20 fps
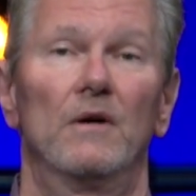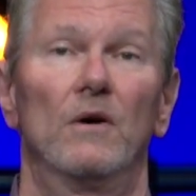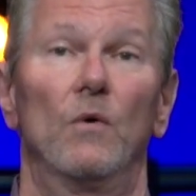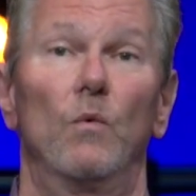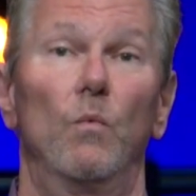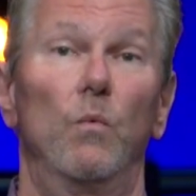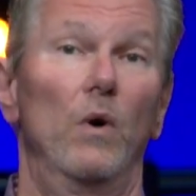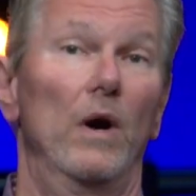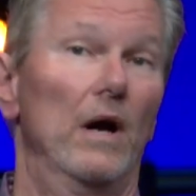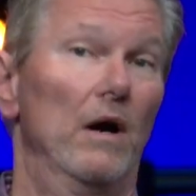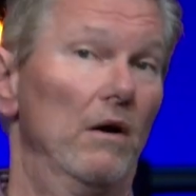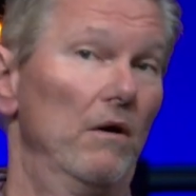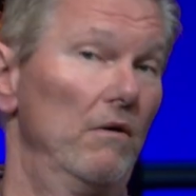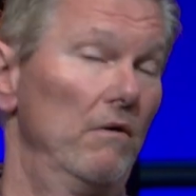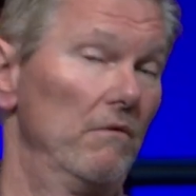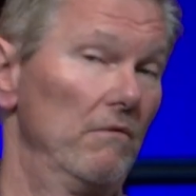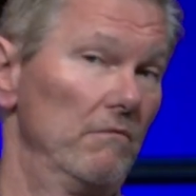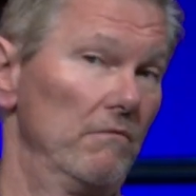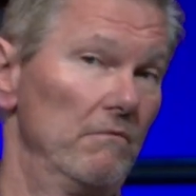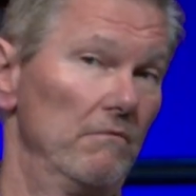
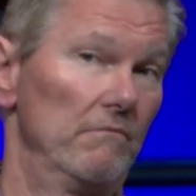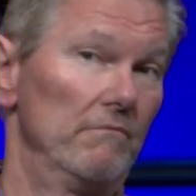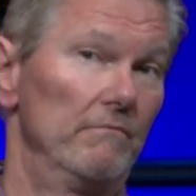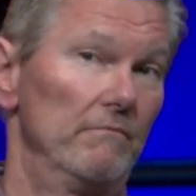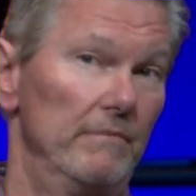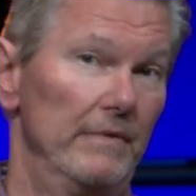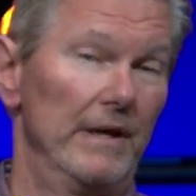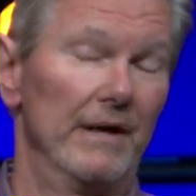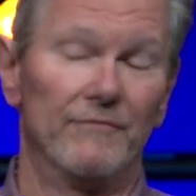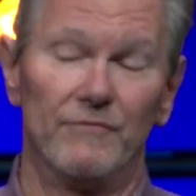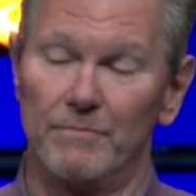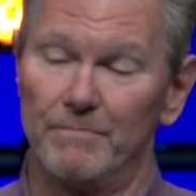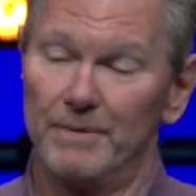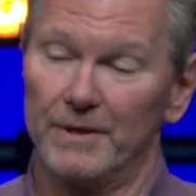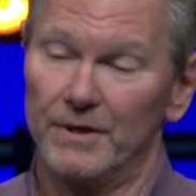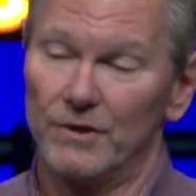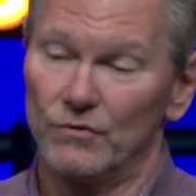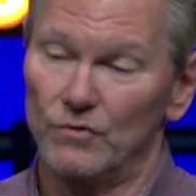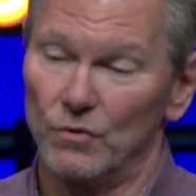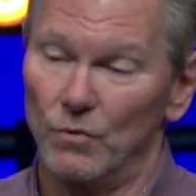Well,
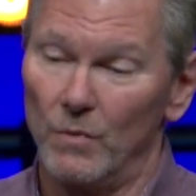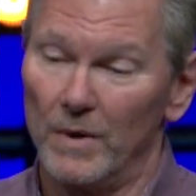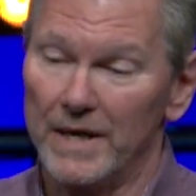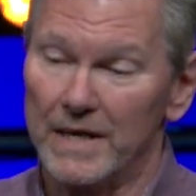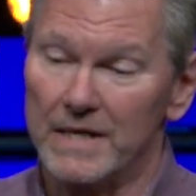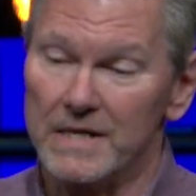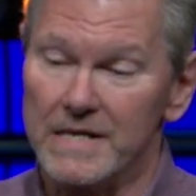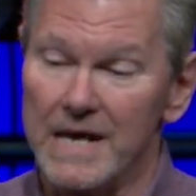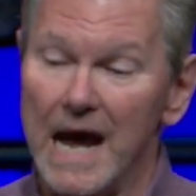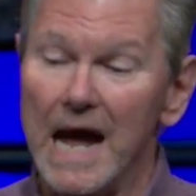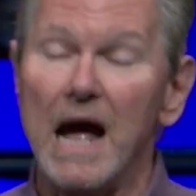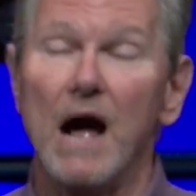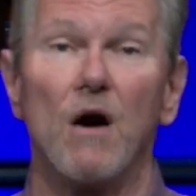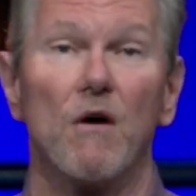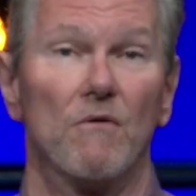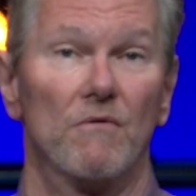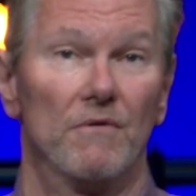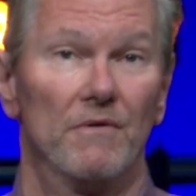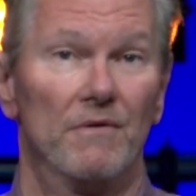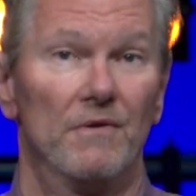everybody's awake
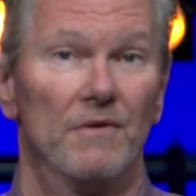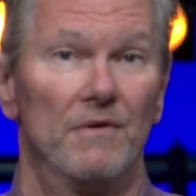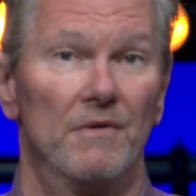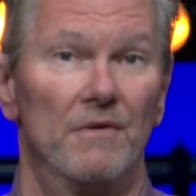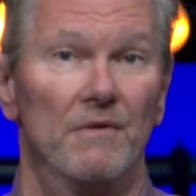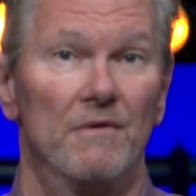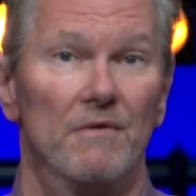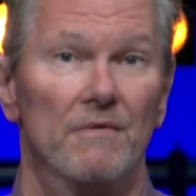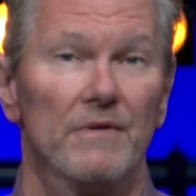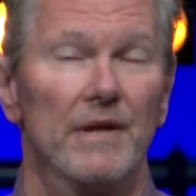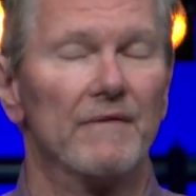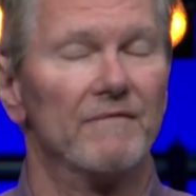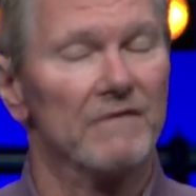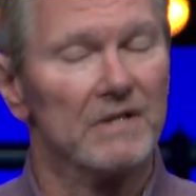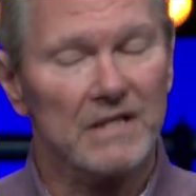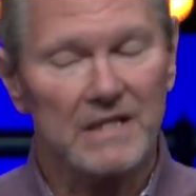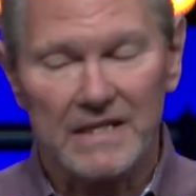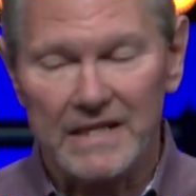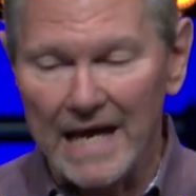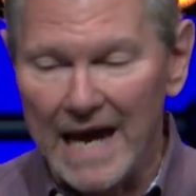now
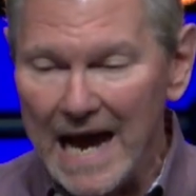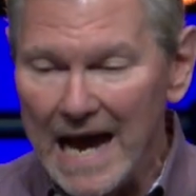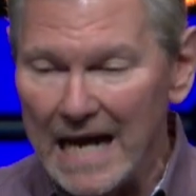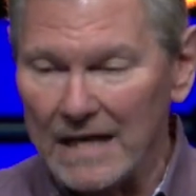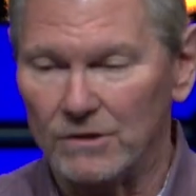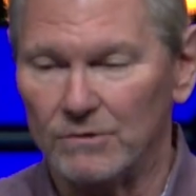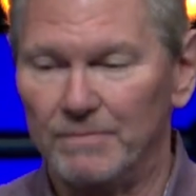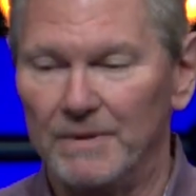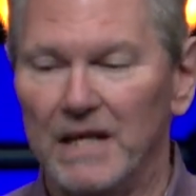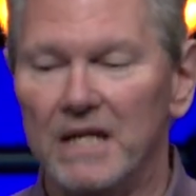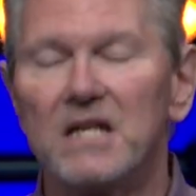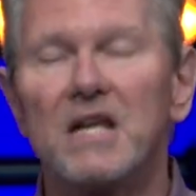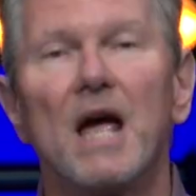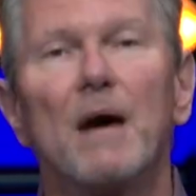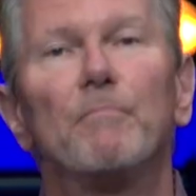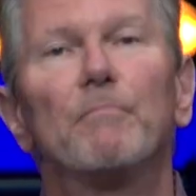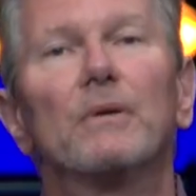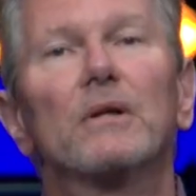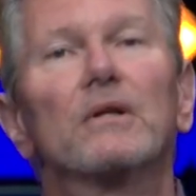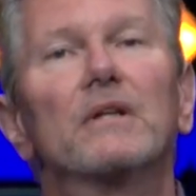They've gasped. They
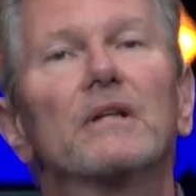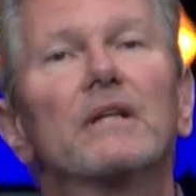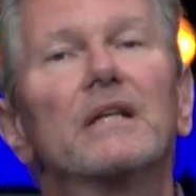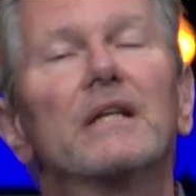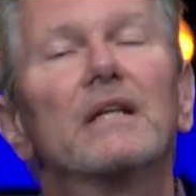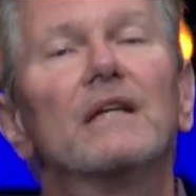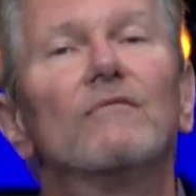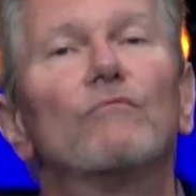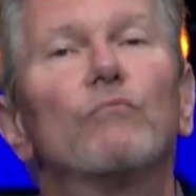can't believe